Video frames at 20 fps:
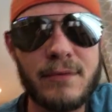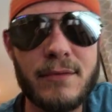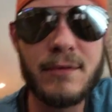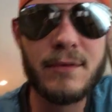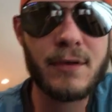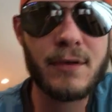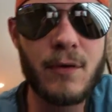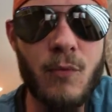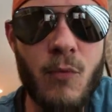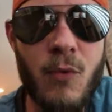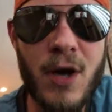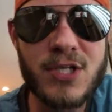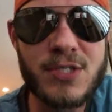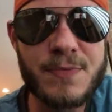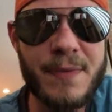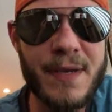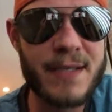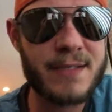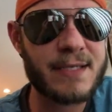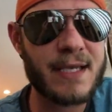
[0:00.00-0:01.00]
watch
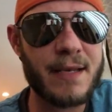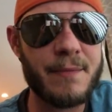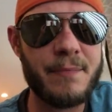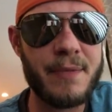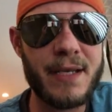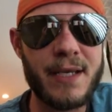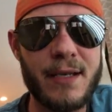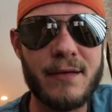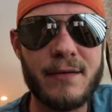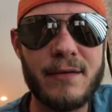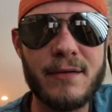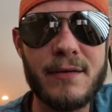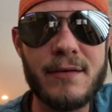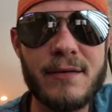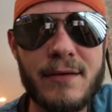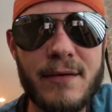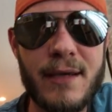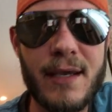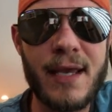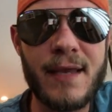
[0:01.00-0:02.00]
Pigskin Pete,
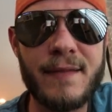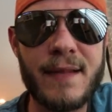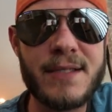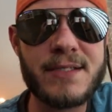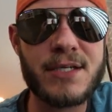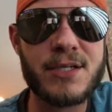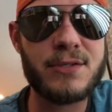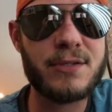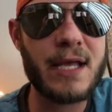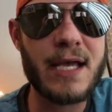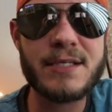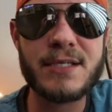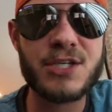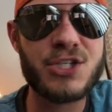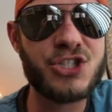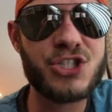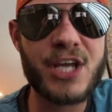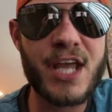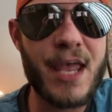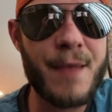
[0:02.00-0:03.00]
and that's a
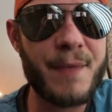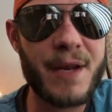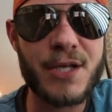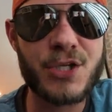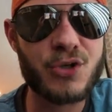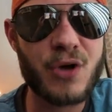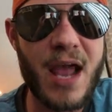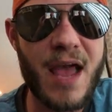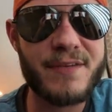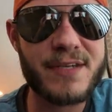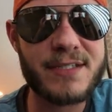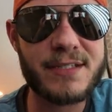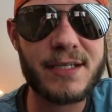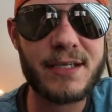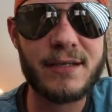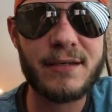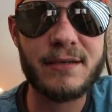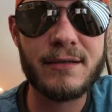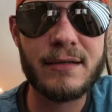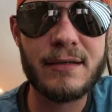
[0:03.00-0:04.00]
shame and a travesty,
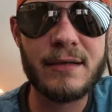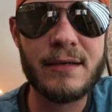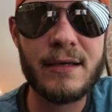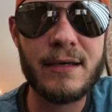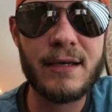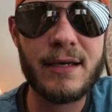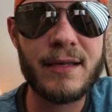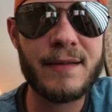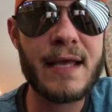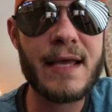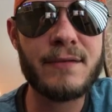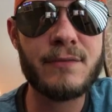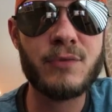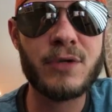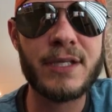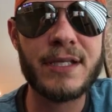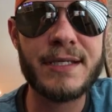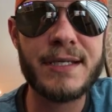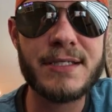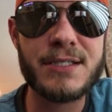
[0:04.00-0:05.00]
and that really
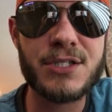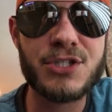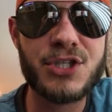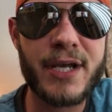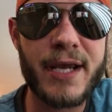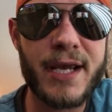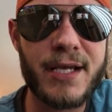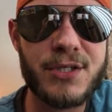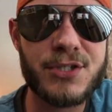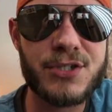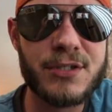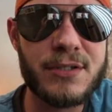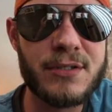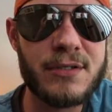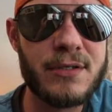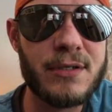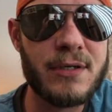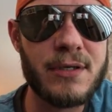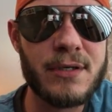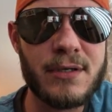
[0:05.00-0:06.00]
needs to change.
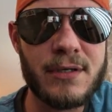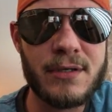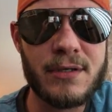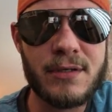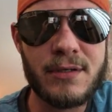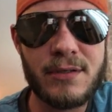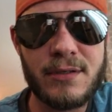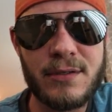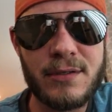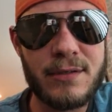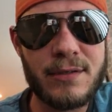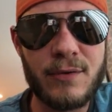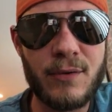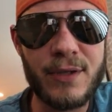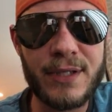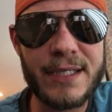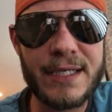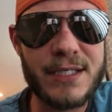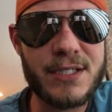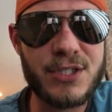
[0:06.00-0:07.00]
Really
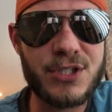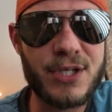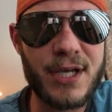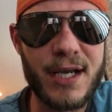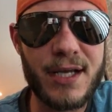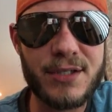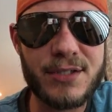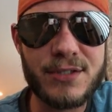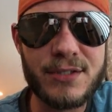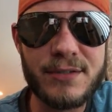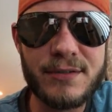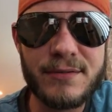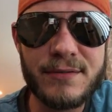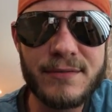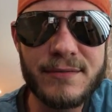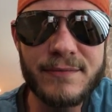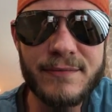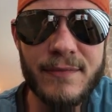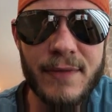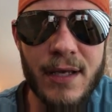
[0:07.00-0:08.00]
needs to change.
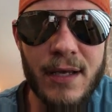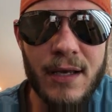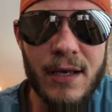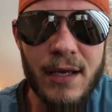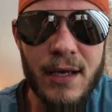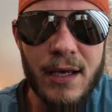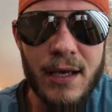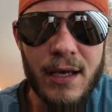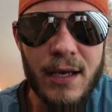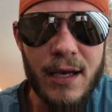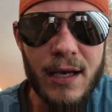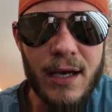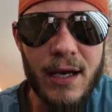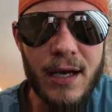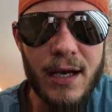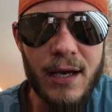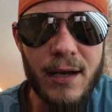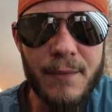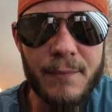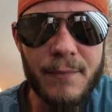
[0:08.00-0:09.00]

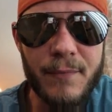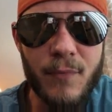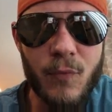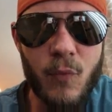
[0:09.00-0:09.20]
What